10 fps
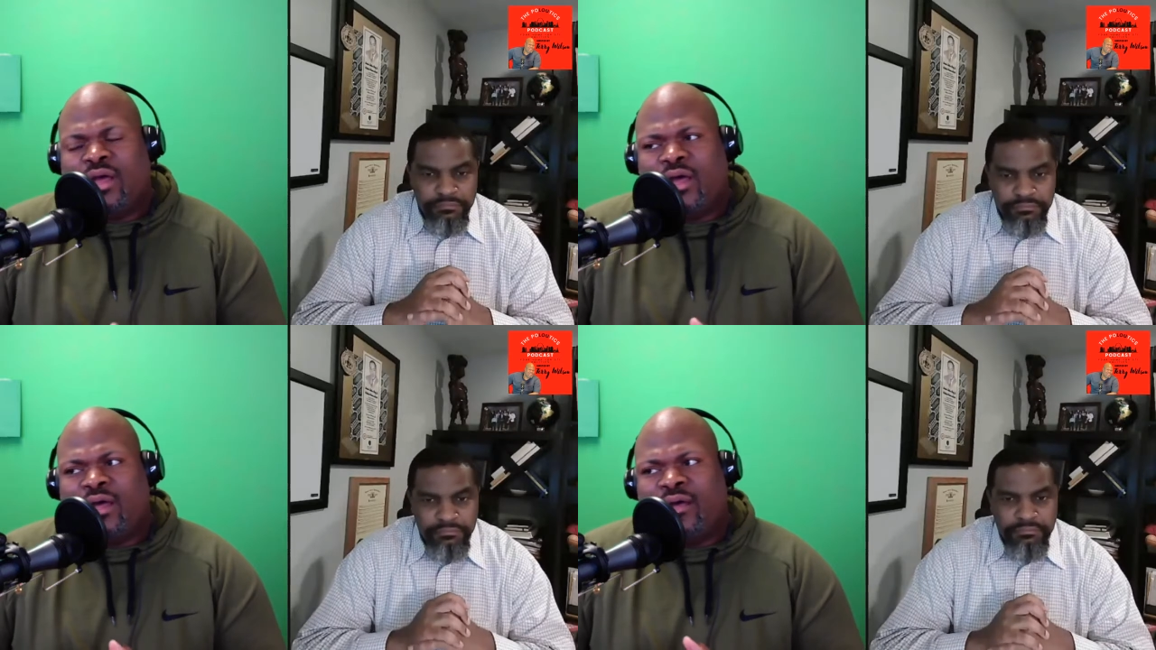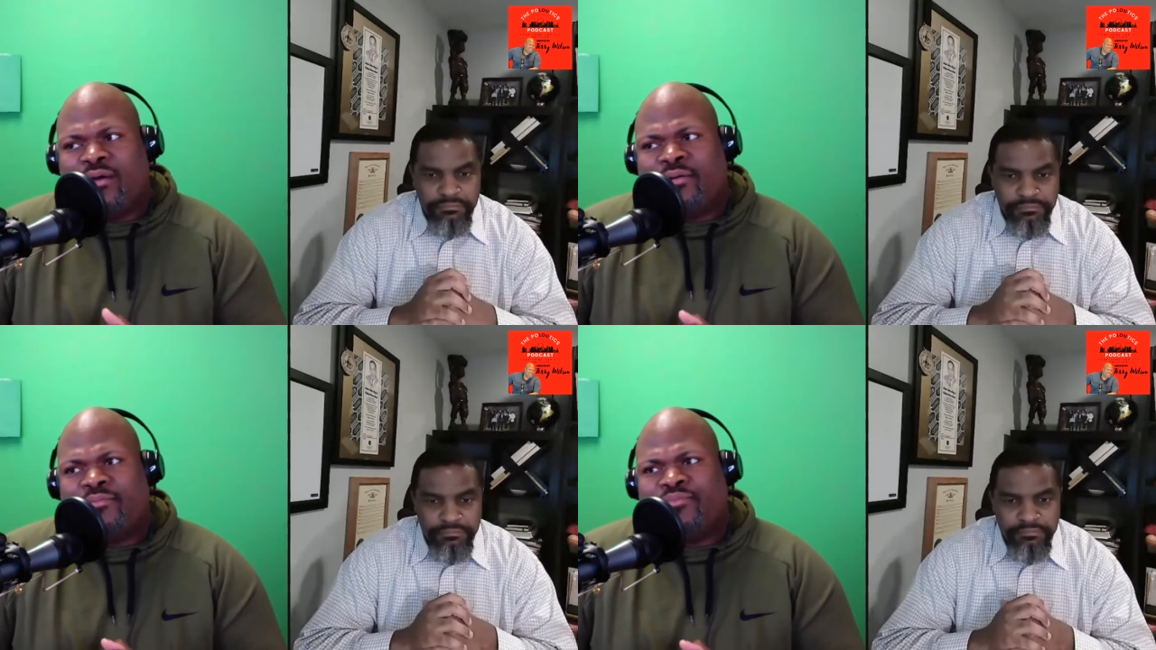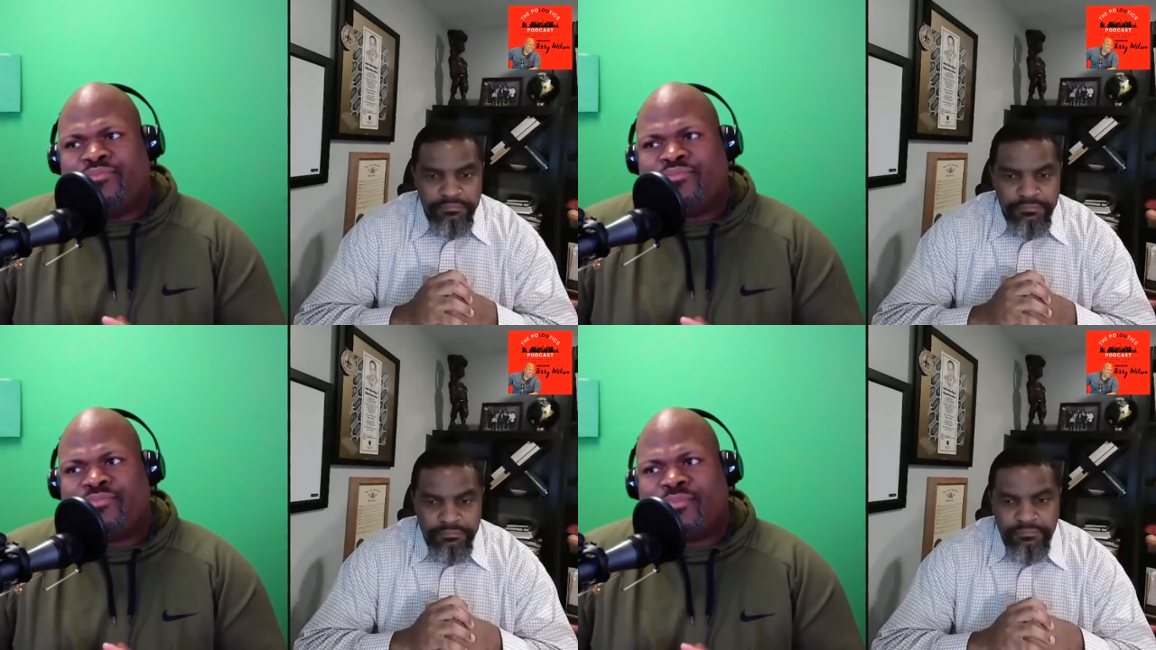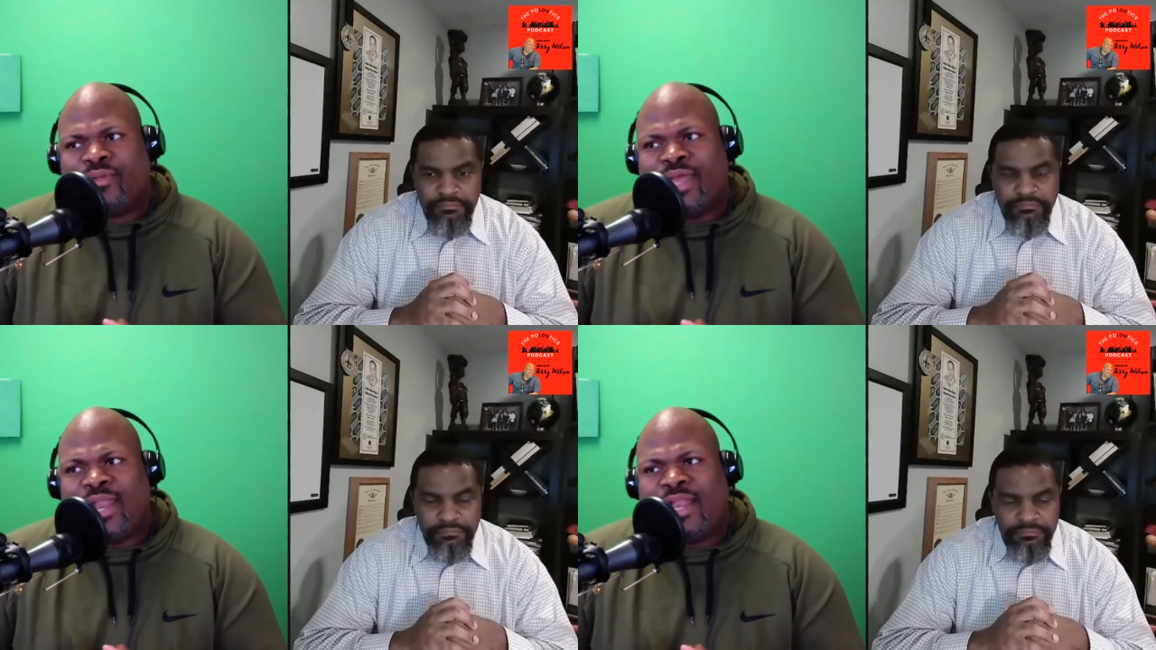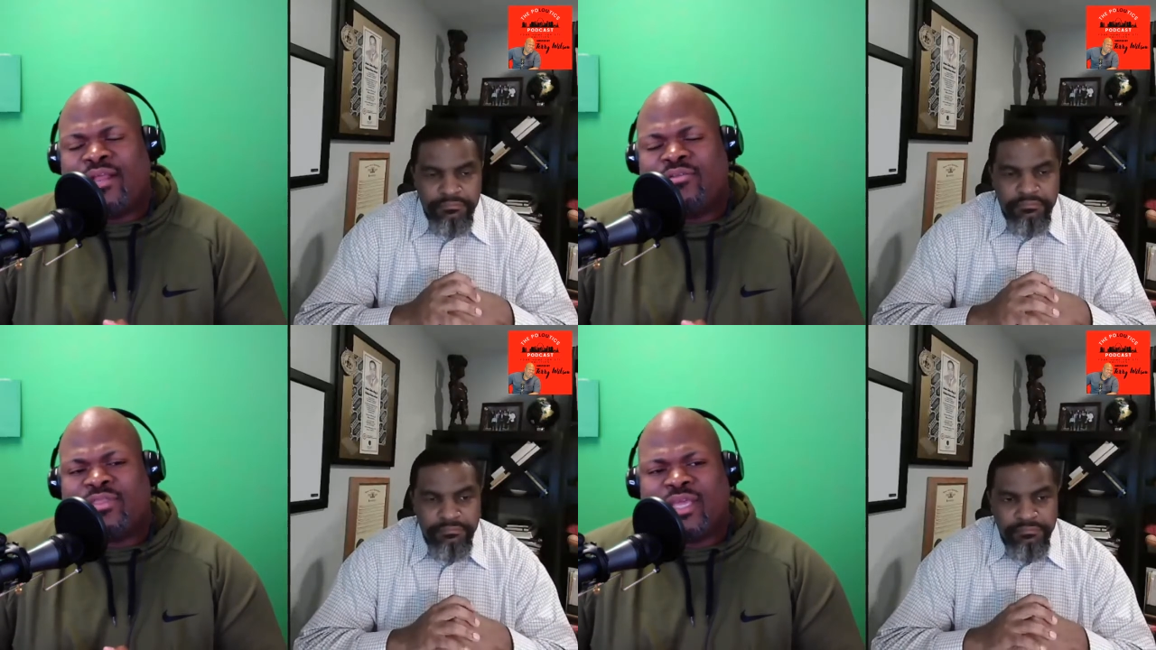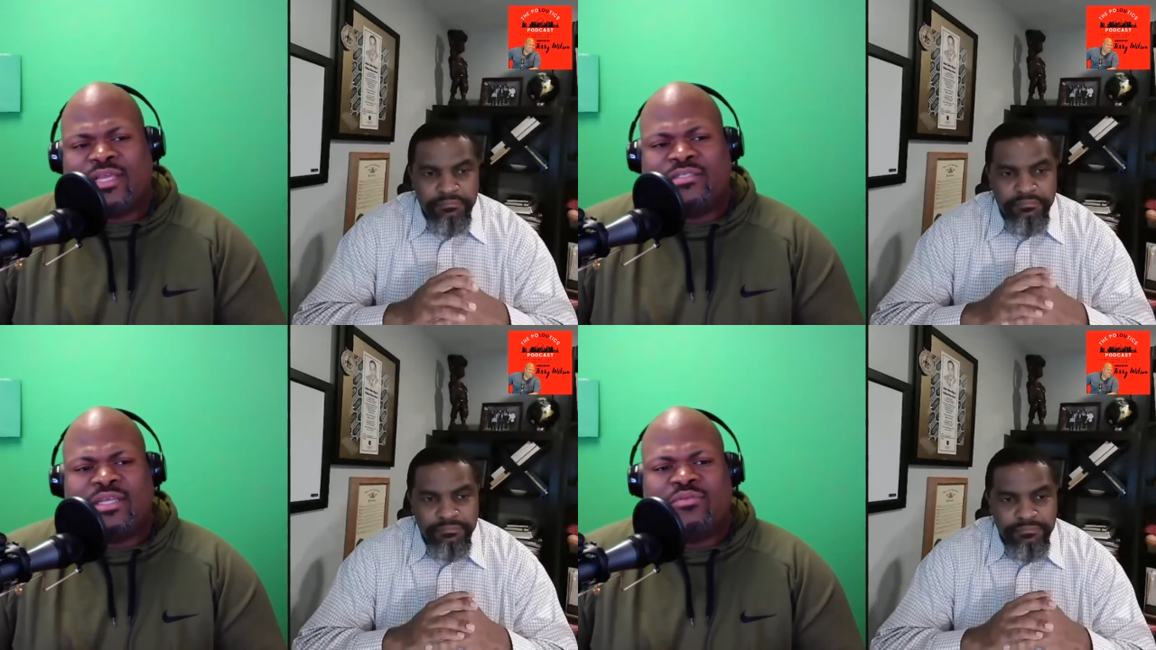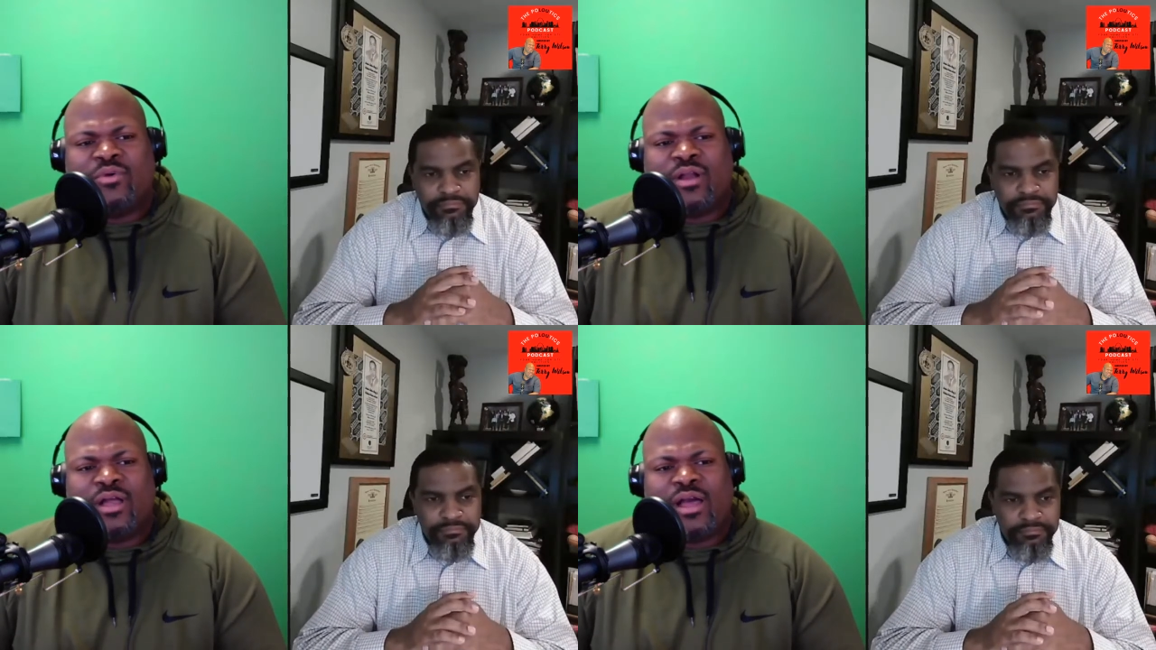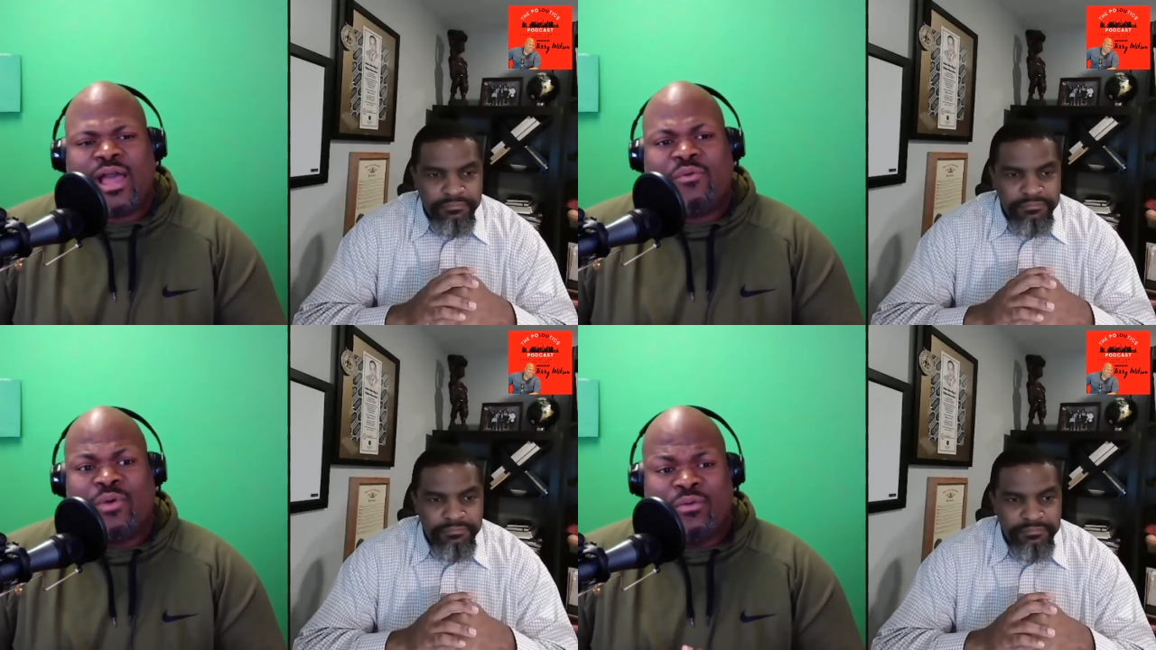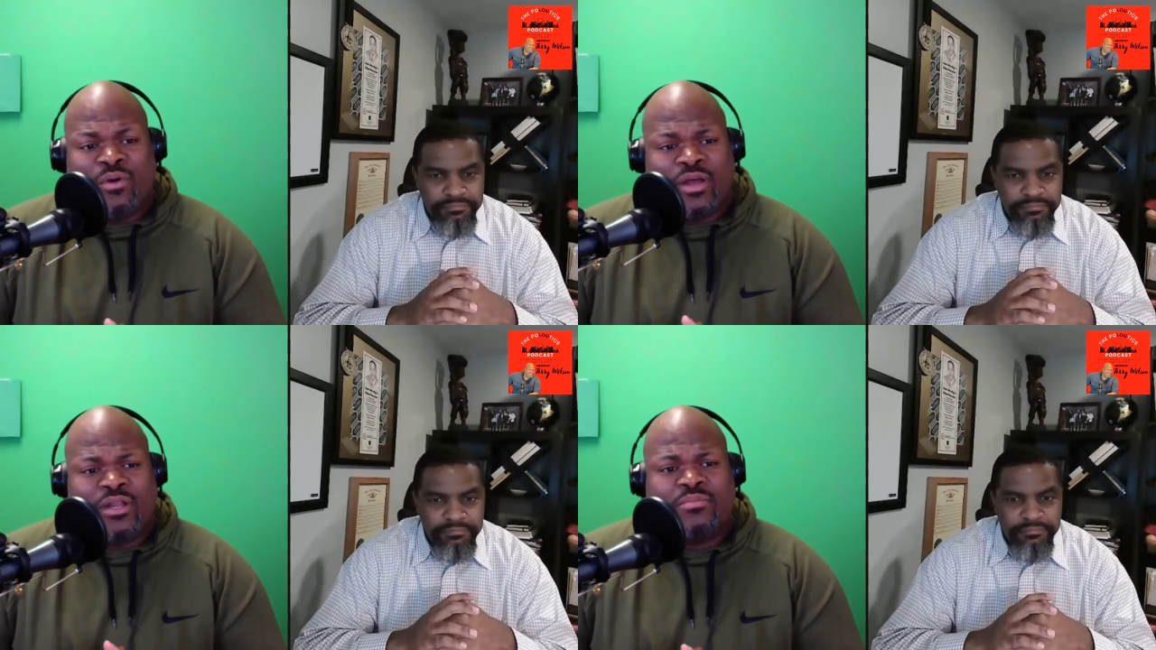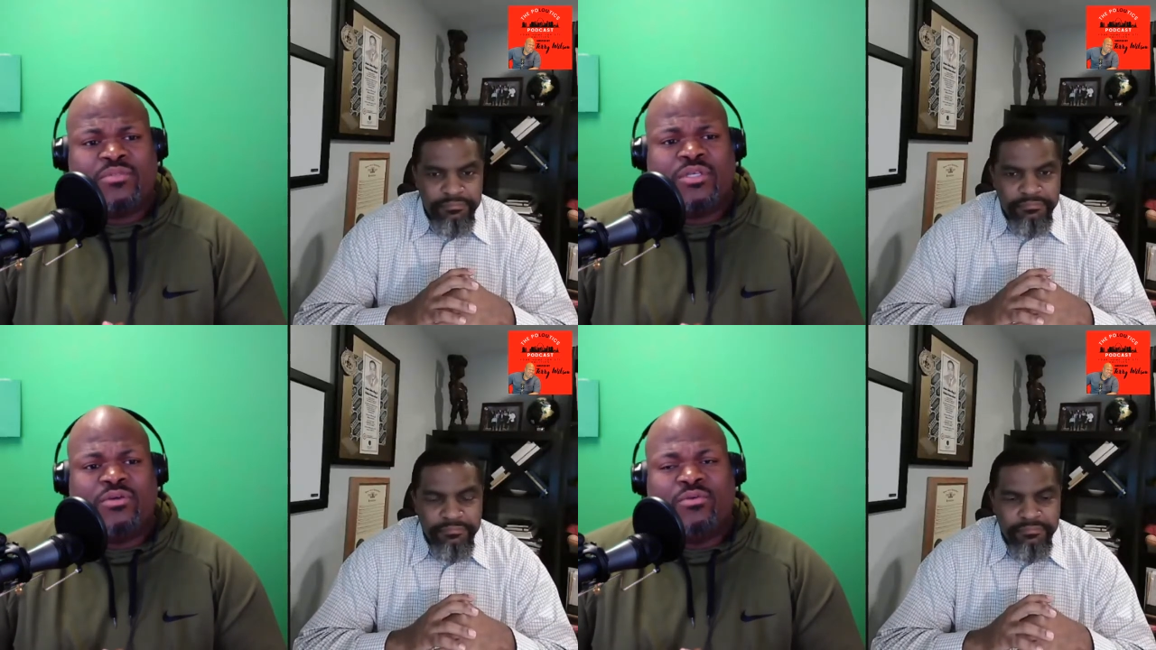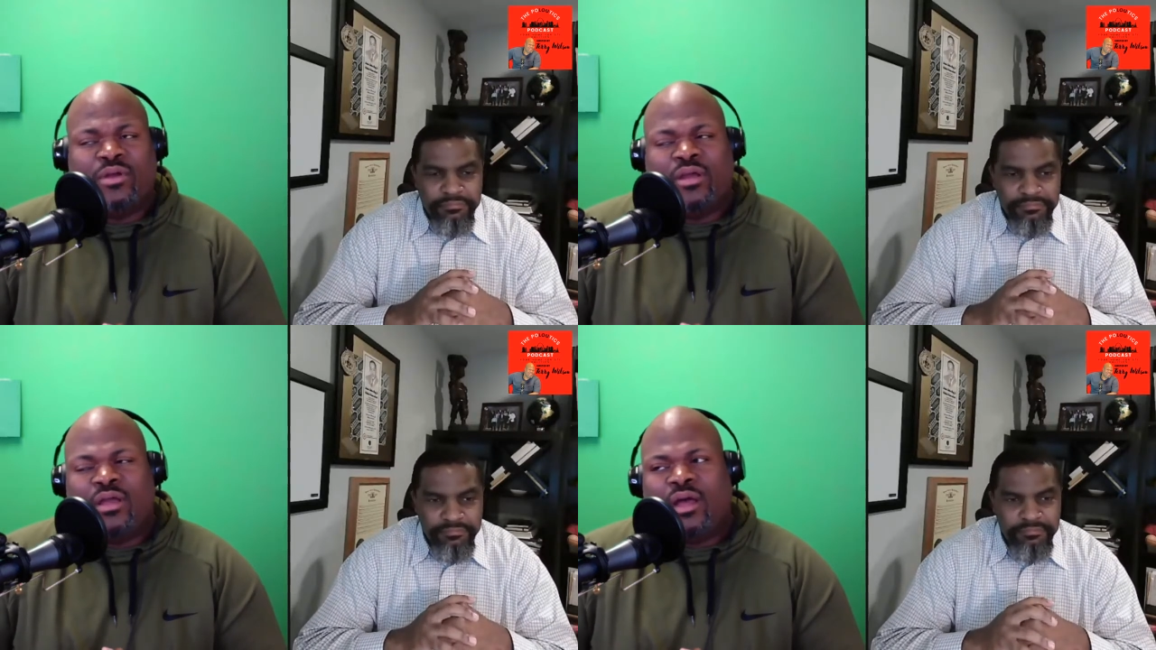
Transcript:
Speaker 1: um and I know things didn't work out how we wanted them to,